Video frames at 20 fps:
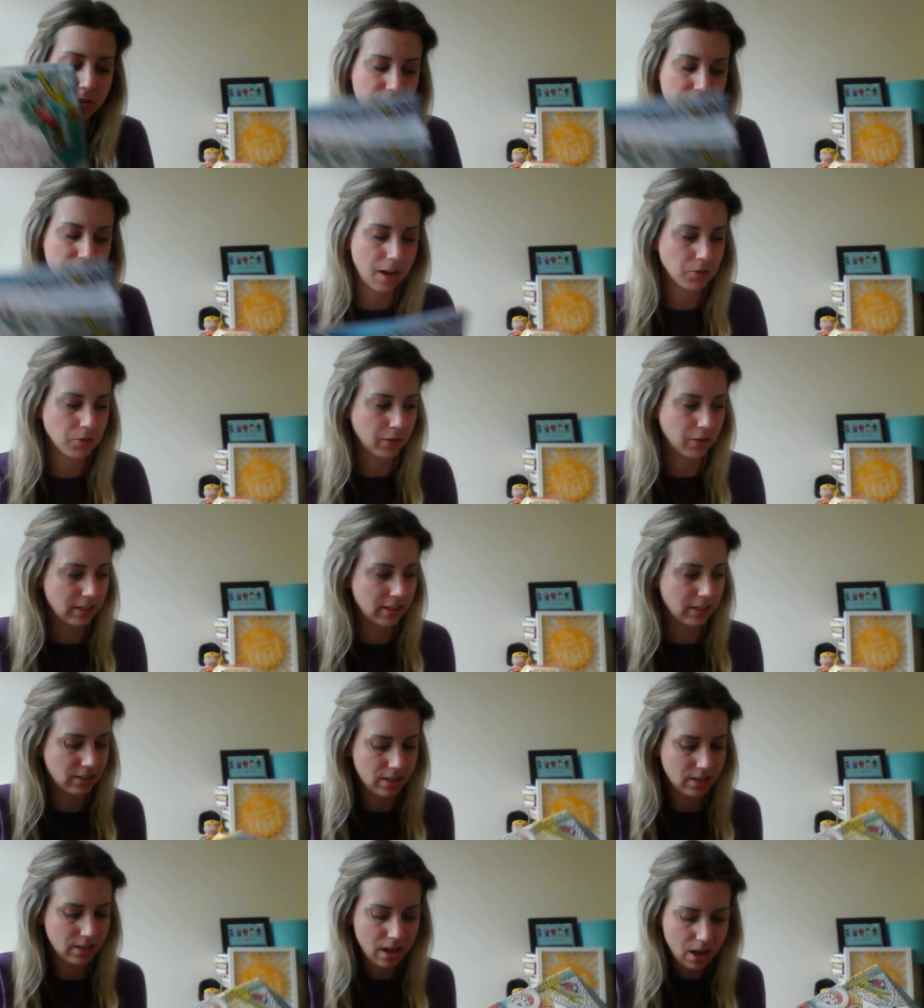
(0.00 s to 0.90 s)
which comes with
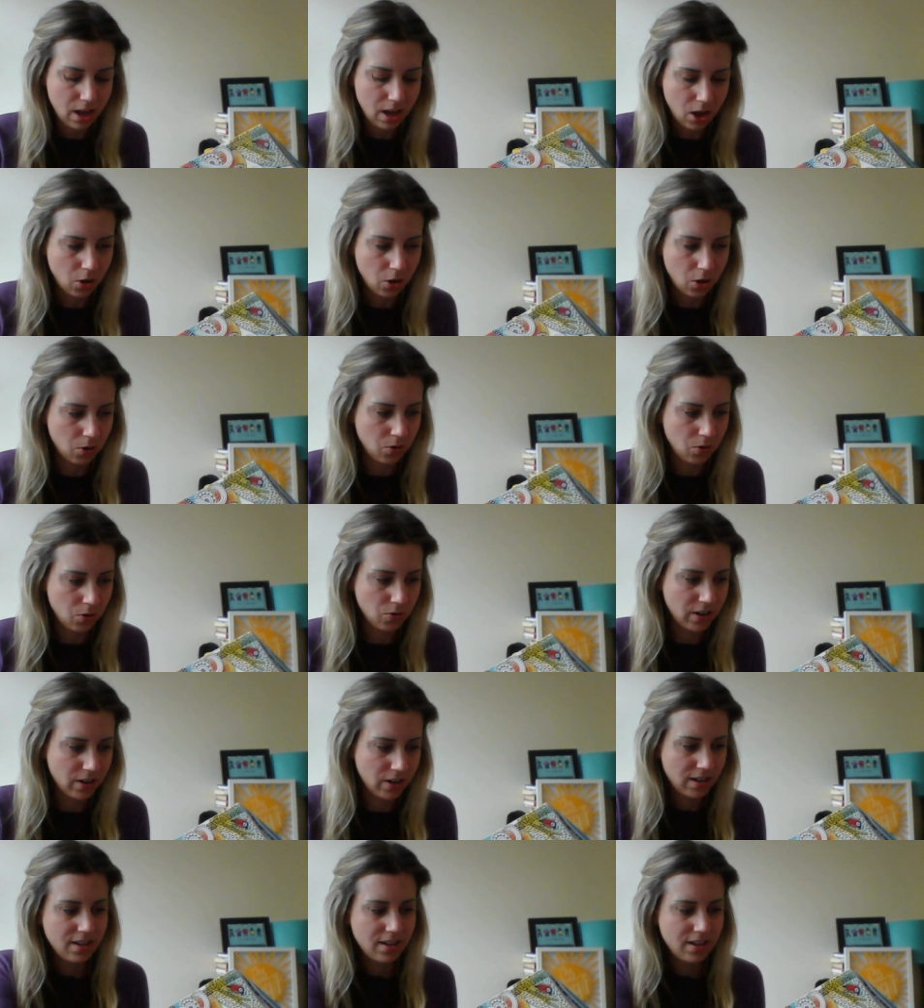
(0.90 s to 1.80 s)
its
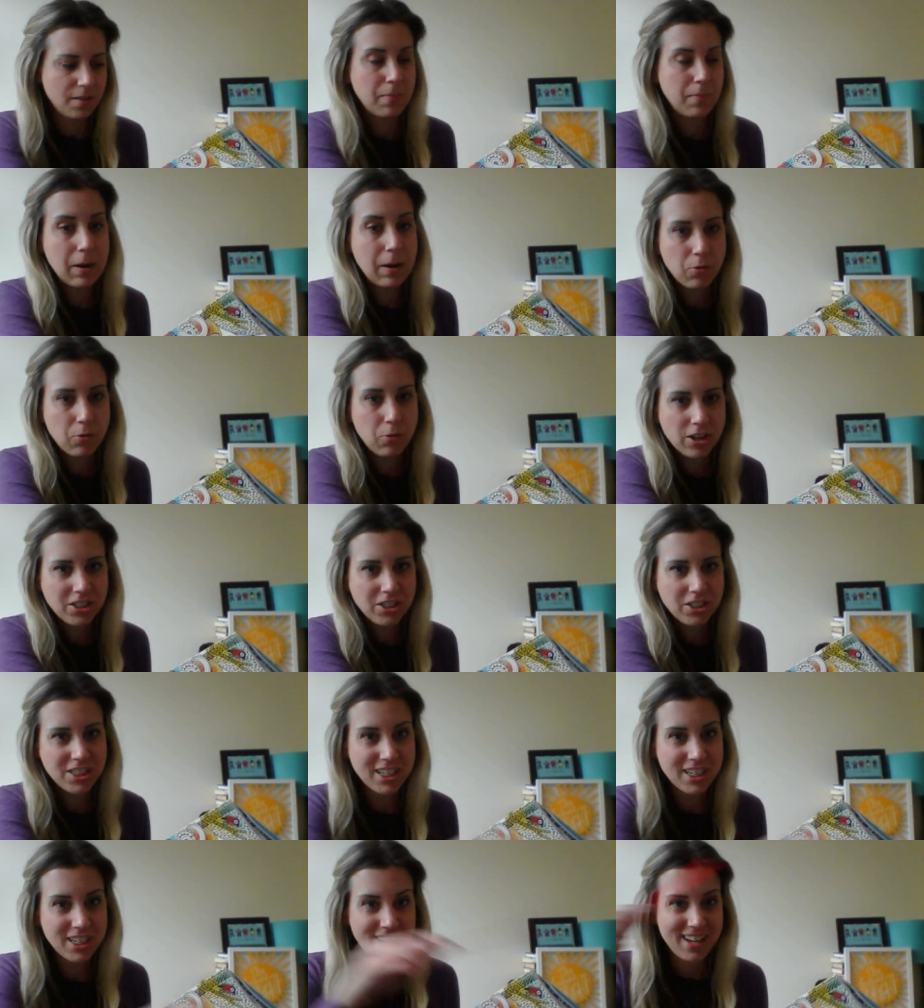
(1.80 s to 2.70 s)
own
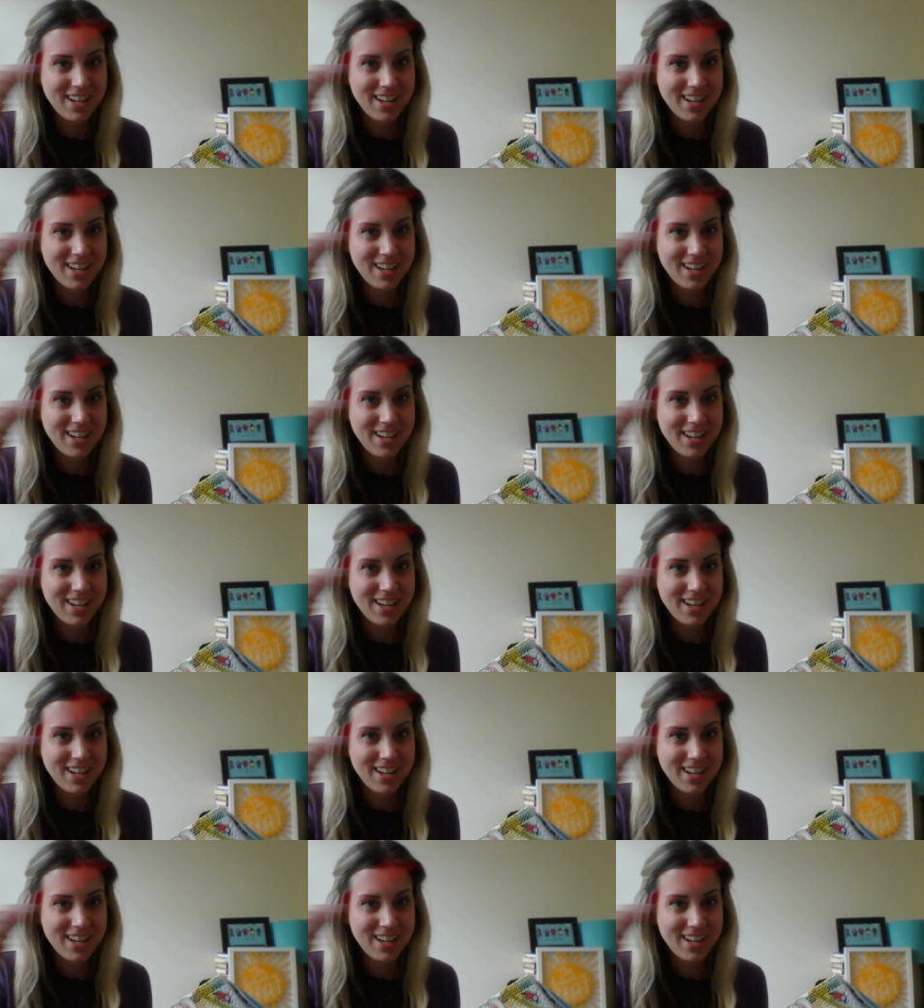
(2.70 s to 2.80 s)
paintbrush